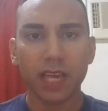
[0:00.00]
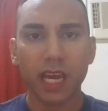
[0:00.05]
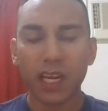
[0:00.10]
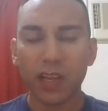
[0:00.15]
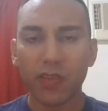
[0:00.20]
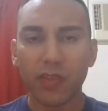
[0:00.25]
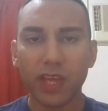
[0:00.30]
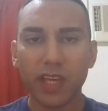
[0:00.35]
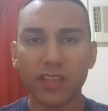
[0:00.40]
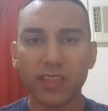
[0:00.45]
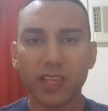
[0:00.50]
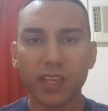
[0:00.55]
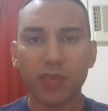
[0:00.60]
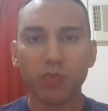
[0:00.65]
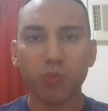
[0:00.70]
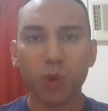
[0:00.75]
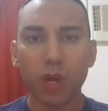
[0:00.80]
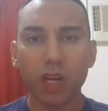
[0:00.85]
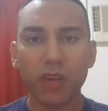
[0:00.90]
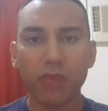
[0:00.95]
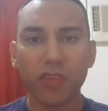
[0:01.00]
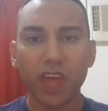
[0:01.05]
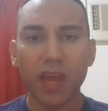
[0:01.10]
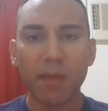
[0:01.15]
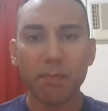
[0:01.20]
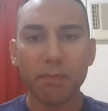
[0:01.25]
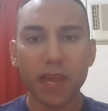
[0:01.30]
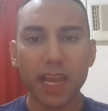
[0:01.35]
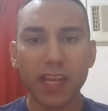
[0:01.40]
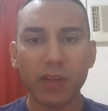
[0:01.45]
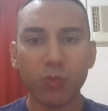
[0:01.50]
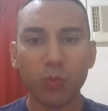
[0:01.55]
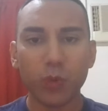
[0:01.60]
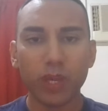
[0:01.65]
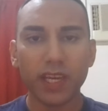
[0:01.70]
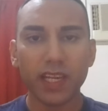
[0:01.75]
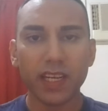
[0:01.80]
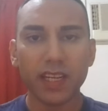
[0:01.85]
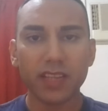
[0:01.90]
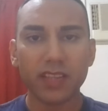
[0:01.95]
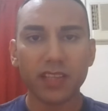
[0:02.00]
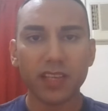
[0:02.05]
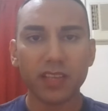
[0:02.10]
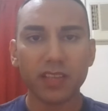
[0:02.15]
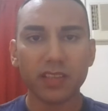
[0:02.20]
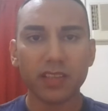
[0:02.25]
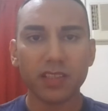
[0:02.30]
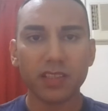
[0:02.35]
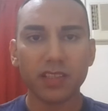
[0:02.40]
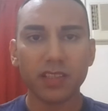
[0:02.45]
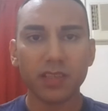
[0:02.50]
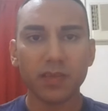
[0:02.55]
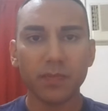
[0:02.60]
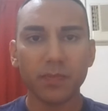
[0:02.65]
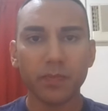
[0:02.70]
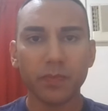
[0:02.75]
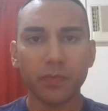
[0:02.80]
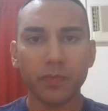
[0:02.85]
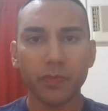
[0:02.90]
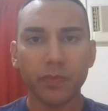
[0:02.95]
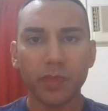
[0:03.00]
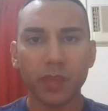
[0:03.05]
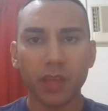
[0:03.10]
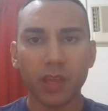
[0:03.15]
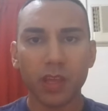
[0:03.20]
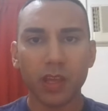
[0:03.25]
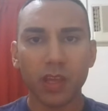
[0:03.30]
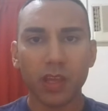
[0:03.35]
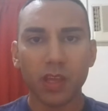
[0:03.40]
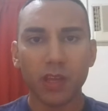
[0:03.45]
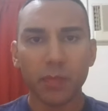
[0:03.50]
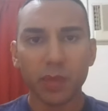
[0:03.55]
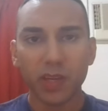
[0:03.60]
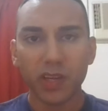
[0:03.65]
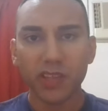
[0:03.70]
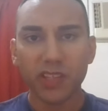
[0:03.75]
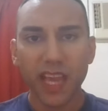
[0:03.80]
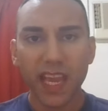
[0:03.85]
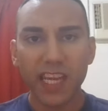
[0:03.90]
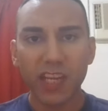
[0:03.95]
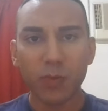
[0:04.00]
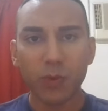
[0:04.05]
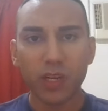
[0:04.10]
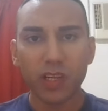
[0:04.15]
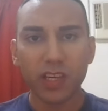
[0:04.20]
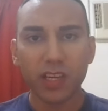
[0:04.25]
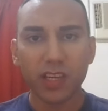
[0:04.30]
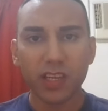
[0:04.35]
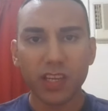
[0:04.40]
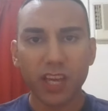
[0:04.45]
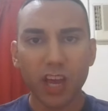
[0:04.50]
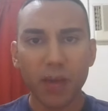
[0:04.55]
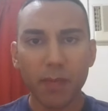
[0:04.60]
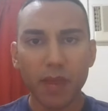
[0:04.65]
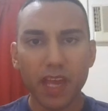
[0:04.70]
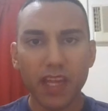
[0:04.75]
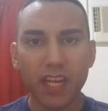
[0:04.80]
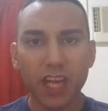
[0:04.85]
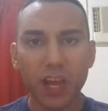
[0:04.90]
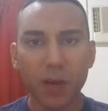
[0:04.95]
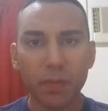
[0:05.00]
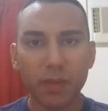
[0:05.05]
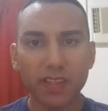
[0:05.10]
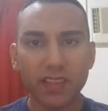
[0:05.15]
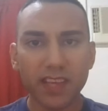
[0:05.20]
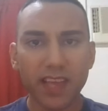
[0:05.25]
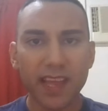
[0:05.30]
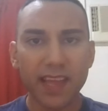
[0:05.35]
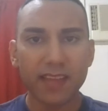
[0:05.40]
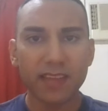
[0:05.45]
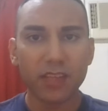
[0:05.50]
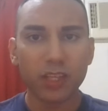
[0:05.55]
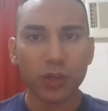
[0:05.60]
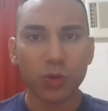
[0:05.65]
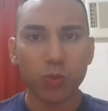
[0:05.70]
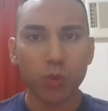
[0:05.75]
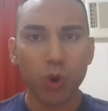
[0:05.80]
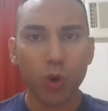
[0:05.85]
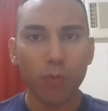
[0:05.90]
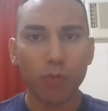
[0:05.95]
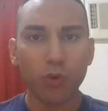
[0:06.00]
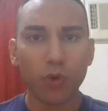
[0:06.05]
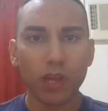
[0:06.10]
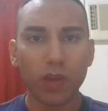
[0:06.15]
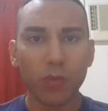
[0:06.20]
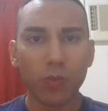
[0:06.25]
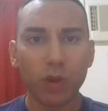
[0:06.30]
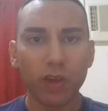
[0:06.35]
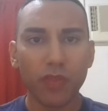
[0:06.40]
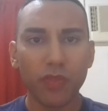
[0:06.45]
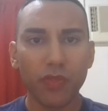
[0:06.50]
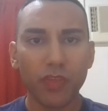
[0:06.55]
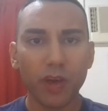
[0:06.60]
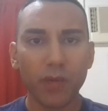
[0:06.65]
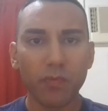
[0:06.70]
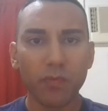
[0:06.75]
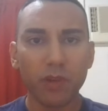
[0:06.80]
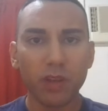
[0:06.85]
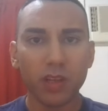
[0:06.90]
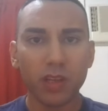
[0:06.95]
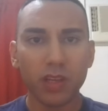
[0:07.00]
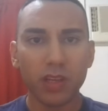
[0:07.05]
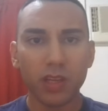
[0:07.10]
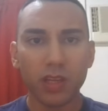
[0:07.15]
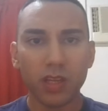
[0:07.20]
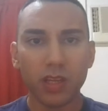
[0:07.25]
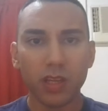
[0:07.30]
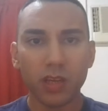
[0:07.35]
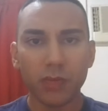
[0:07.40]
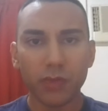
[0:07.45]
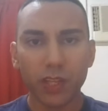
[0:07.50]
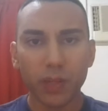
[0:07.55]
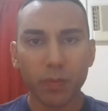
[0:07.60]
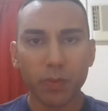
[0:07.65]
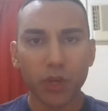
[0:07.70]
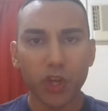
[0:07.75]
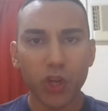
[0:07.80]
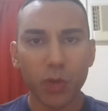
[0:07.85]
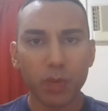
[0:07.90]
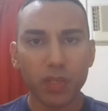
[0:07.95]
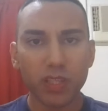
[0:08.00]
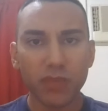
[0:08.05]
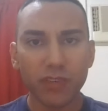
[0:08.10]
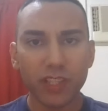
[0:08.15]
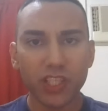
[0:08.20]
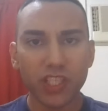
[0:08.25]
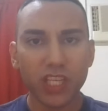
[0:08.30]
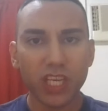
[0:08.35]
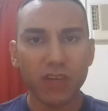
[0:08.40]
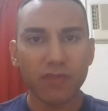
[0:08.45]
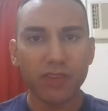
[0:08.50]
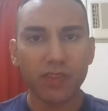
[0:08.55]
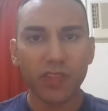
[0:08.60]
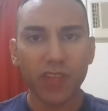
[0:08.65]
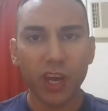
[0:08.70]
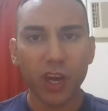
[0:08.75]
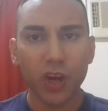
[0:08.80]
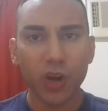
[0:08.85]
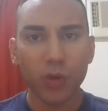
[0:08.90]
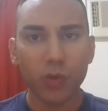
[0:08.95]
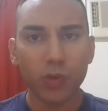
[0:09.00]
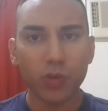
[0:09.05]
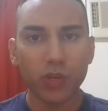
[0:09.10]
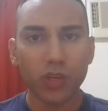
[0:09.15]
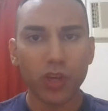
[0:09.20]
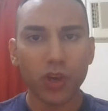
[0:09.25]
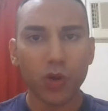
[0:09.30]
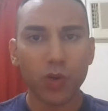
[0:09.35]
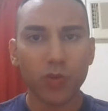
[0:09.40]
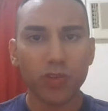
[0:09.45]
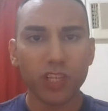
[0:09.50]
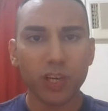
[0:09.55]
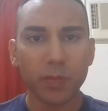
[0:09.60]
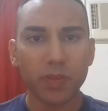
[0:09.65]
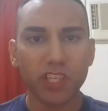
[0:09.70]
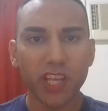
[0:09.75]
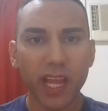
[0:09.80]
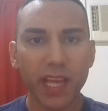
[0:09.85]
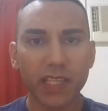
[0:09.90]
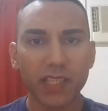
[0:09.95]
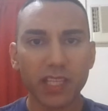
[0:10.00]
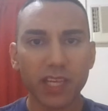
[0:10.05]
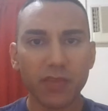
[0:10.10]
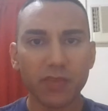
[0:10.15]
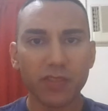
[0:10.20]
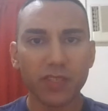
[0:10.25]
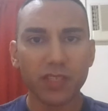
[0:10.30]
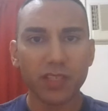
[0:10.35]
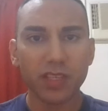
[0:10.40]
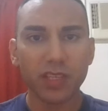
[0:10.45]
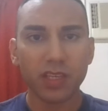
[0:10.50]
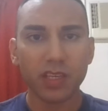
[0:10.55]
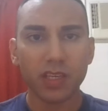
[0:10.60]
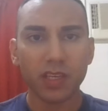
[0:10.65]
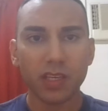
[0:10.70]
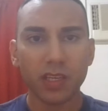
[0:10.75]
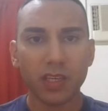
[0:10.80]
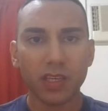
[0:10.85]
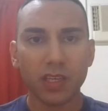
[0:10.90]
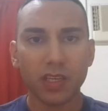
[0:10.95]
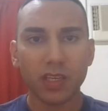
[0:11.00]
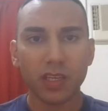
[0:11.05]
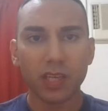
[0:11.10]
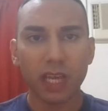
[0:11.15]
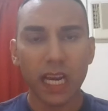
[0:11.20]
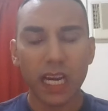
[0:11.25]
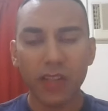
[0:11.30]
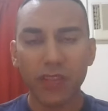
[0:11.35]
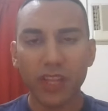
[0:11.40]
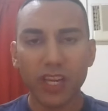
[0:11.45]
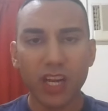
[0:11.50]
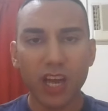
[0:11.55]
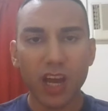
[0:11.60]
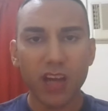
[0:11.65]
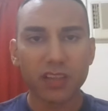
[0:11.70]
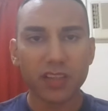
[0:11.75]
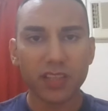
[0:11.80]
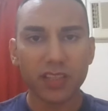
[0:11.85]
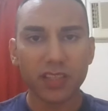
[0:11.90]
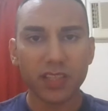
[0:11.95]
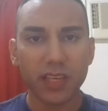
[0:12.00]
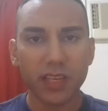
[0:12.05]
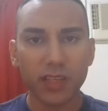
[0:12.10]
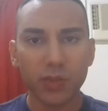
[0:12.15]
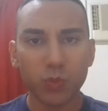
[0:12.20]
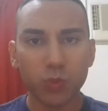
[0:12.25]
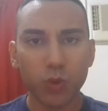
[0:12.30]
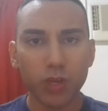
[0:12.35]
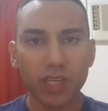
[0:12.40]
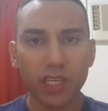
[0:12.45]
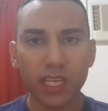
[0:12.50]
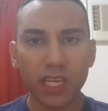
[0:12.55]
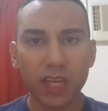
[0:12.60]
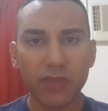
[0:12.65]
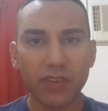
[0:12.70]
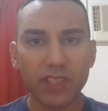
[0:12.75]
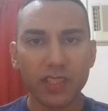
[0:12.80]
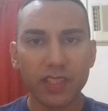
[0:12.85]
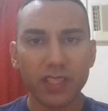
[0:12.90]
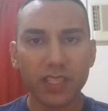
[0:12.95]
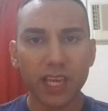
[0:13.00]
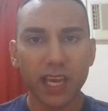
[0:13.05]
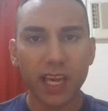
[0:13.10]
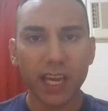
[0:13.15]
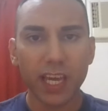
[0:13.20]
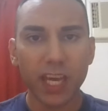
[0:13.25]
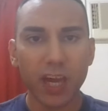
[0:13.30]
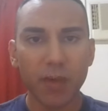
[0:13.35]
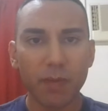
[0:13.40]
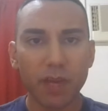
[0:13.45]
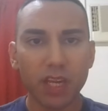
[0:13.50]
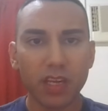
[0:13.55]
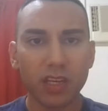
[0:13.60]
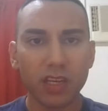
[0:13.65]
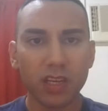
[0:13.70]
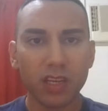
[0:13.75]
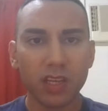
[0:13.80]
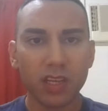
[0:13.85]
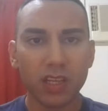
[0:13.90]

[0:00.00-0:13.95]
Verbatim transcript: And this is one of their main weaknesses, because anyone can come in and pretend to cooperate with them for the purpose of achieving their own goals and objectives. And the narcissist wouldn't even see it coming,